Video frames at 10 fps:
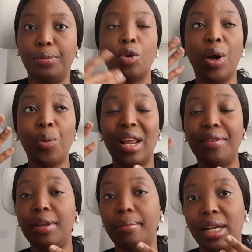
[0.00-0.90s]
So when we're
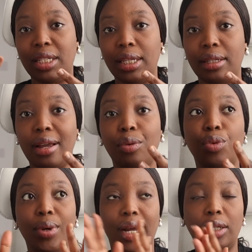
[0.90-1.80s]
living in Manchester,
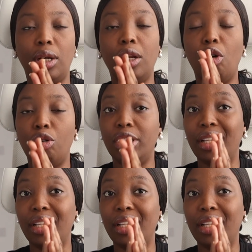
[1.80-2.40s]
we were actually on